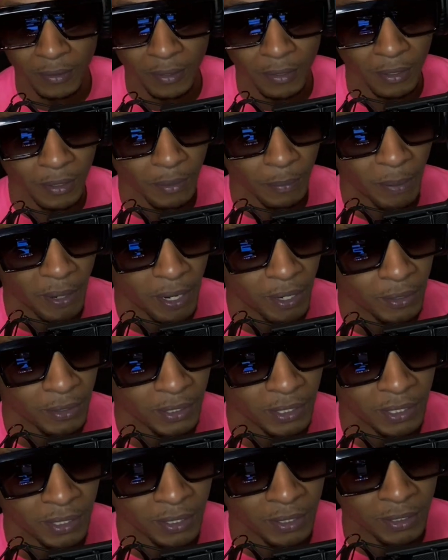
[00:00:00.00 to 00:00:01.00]

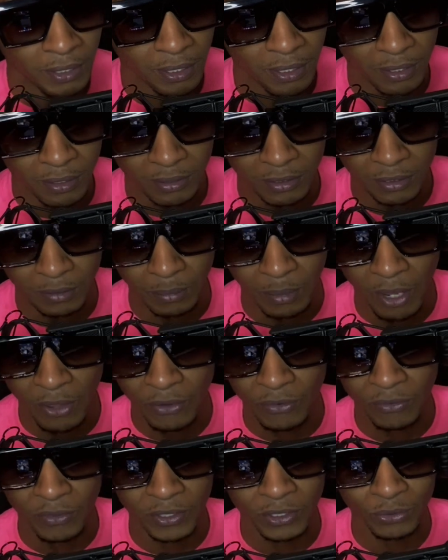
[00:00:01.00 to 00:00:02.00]
apparently some other
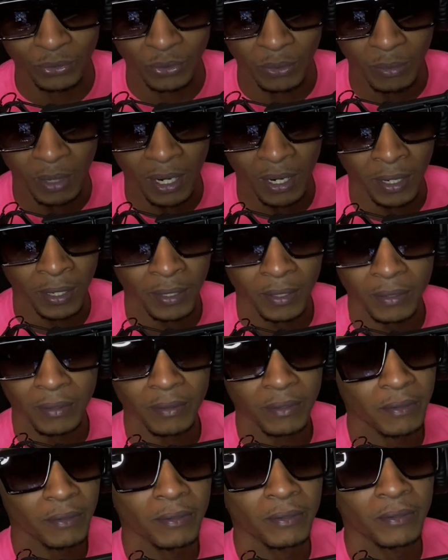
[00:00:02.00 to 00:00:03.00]
friends were by,
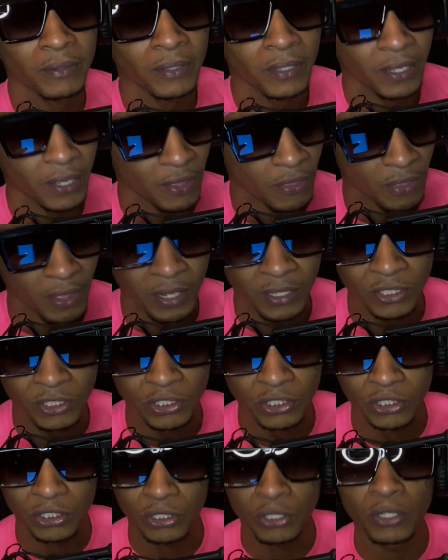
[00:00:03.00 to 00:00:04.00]
and they just
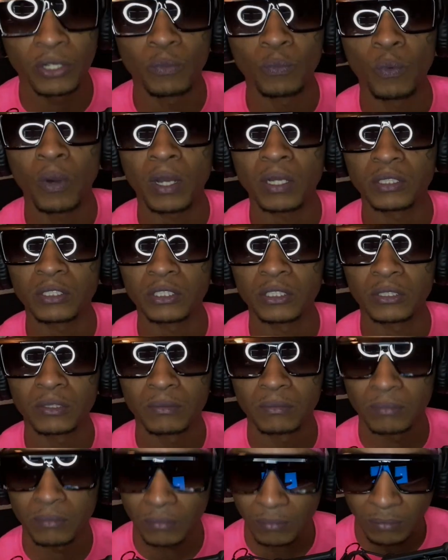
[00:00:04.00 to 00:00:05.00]
stood and watched,
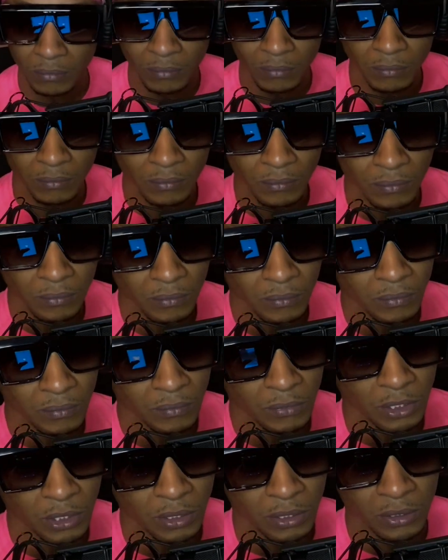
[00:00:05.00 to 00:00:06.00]

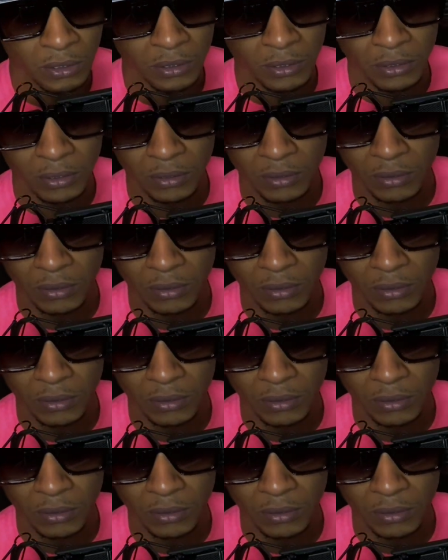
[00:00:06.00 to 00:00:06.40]
because